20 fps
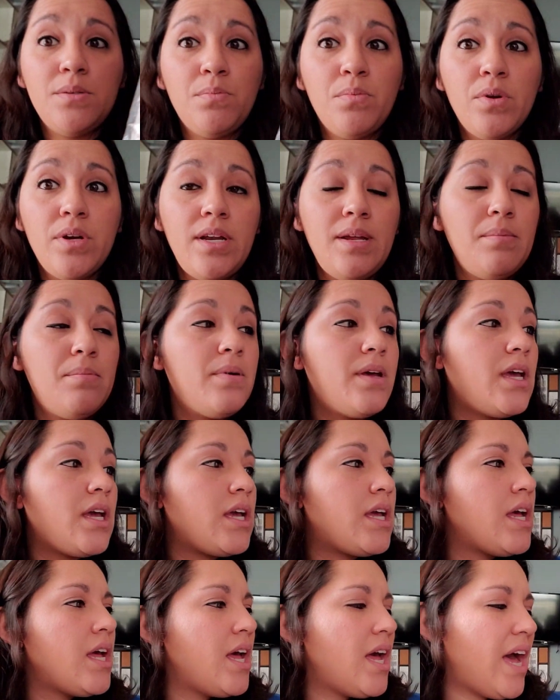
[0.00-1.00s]
pretty big.
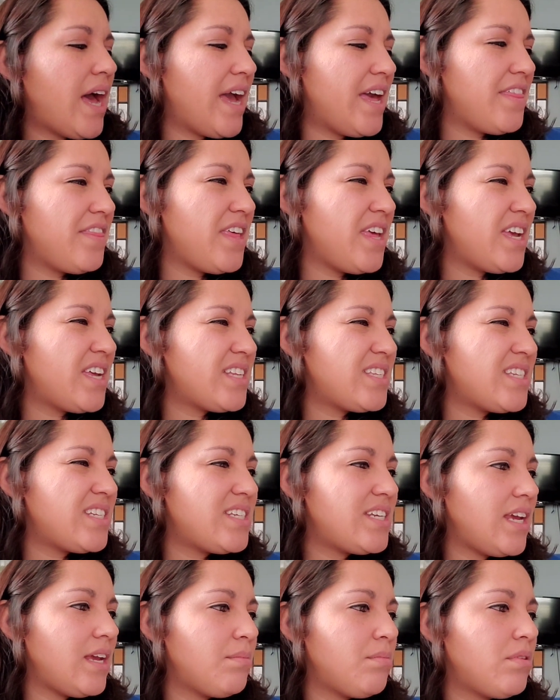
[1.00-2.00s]
I think it's a
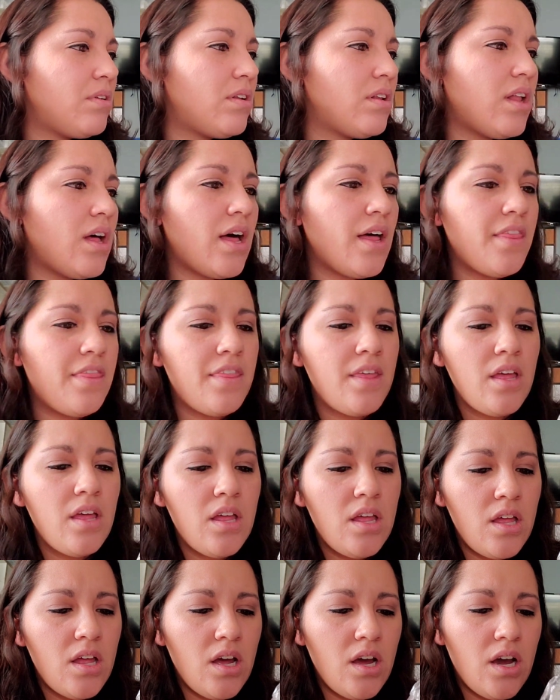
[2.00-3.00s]
tablecloth.
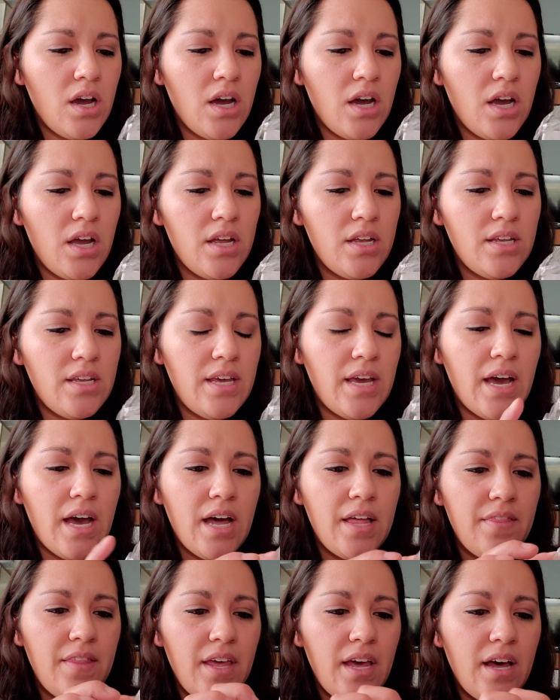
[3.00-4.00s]
Yeah,
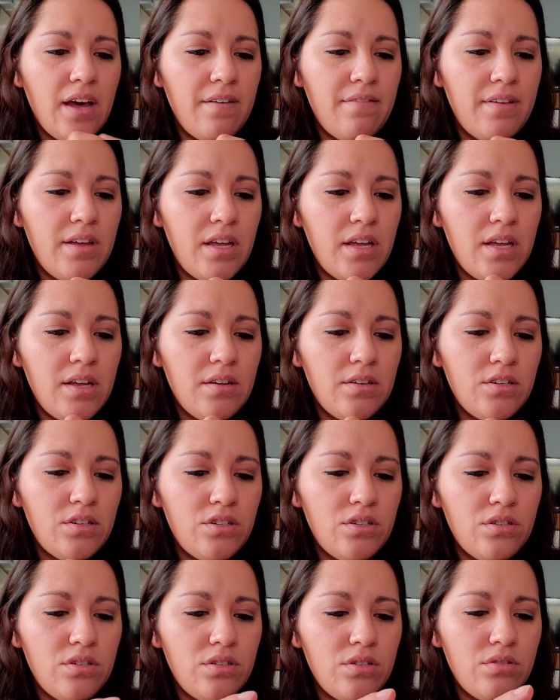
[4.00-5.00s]
they have it,
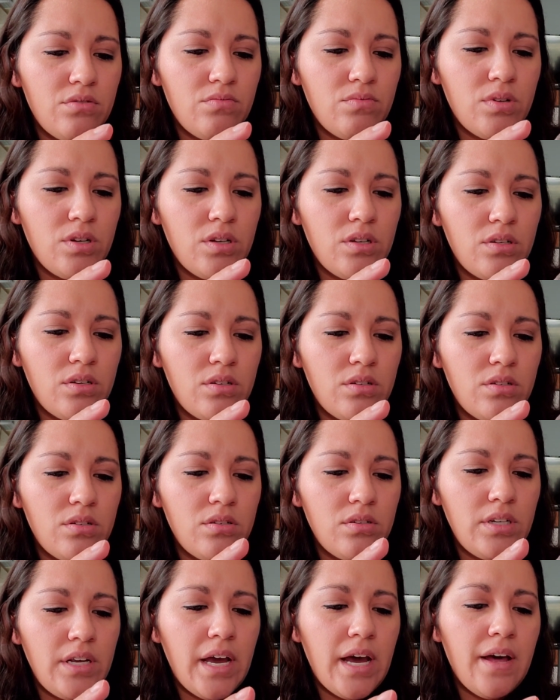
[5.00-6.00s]
well,
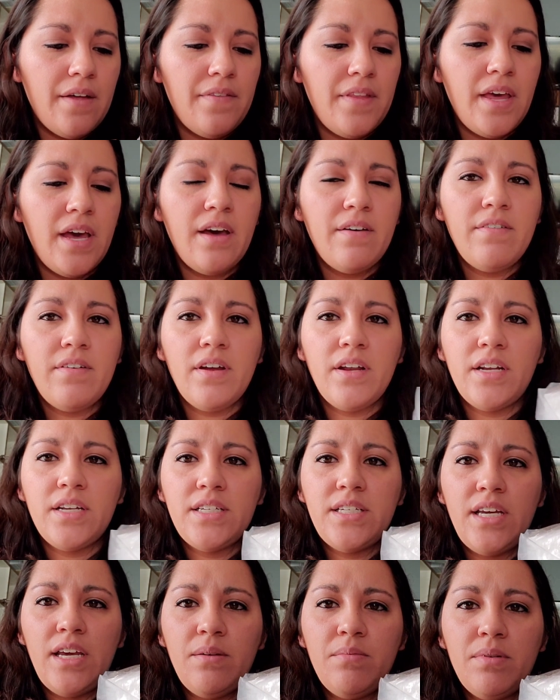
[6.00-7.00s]
yeah, they have it on a
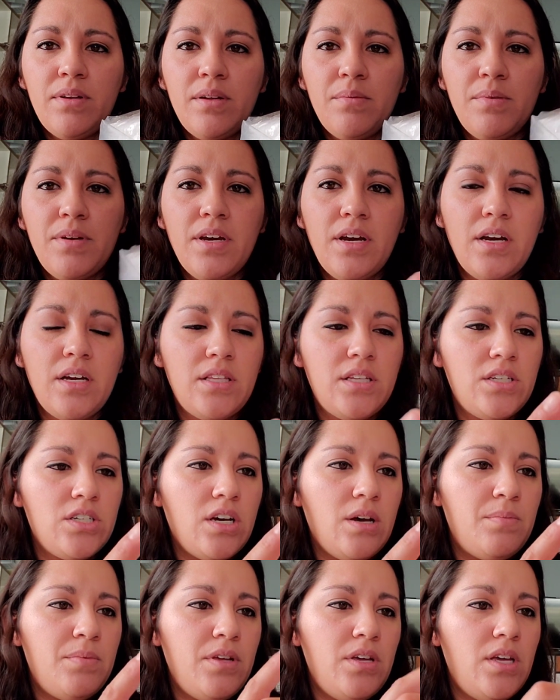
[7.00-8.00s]
table up here at the
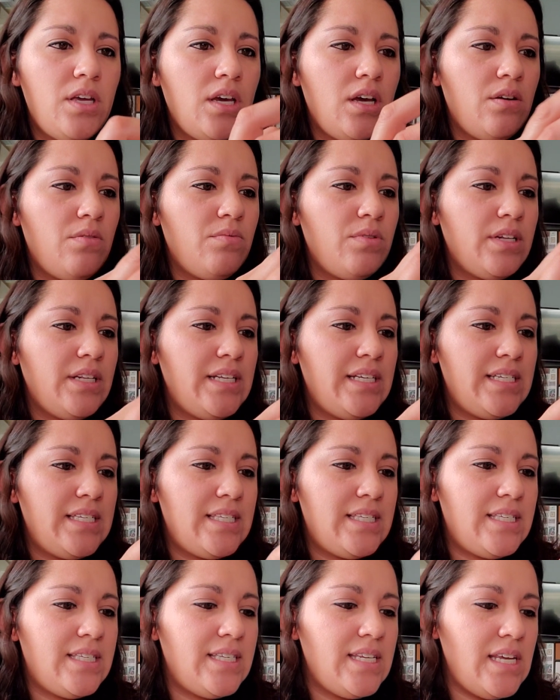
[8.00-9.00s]
top that you can't really
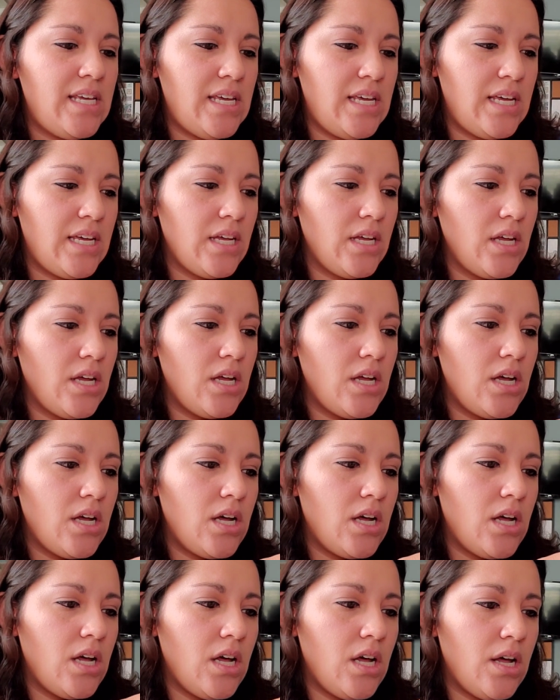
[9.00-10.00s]

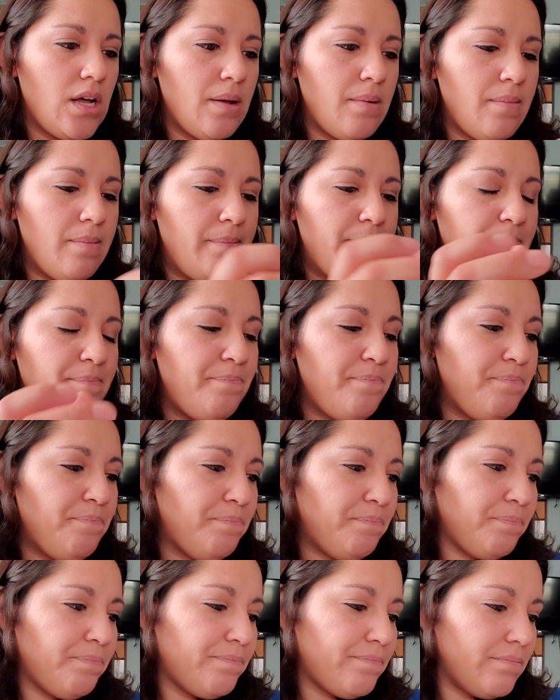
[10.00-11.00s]
see.
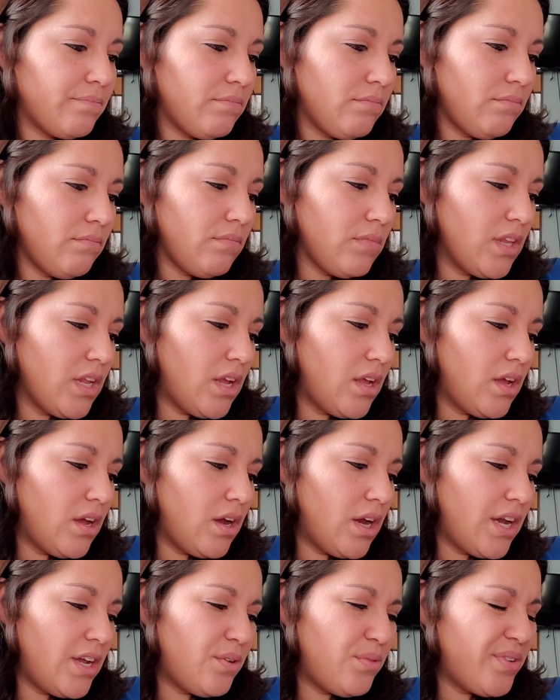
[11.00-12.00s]

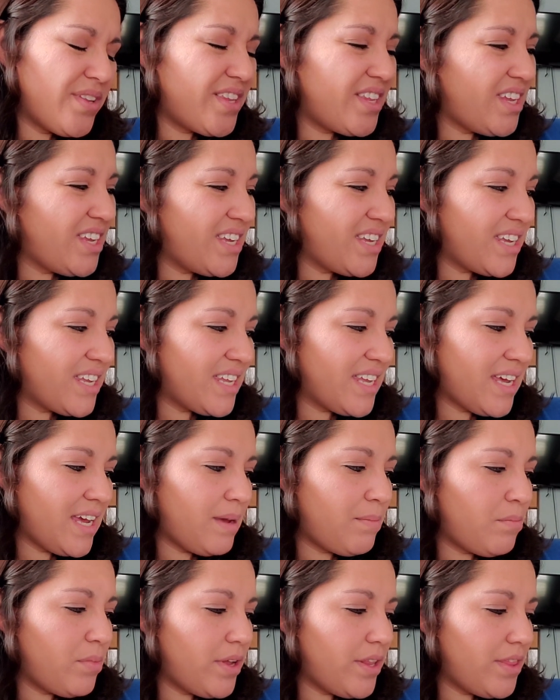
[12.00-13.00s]
I don't think it
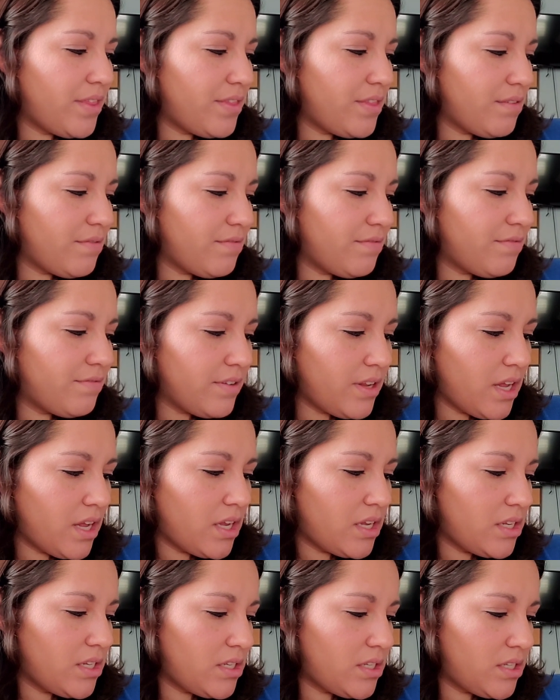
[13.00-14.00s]
came with the
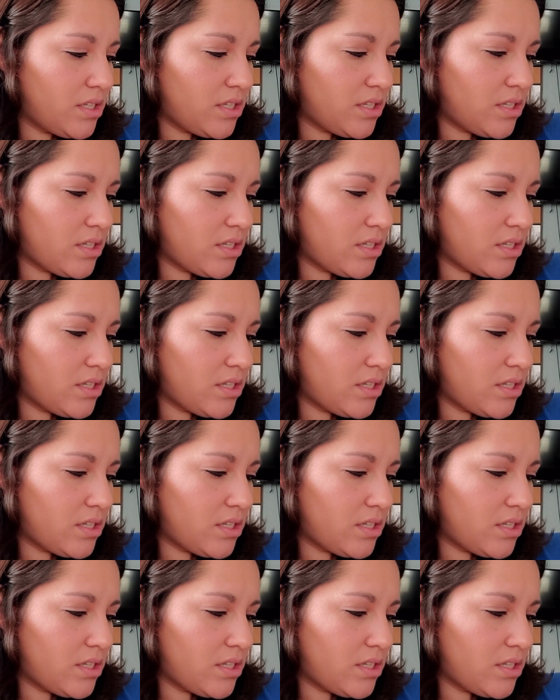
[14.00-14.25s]
floss.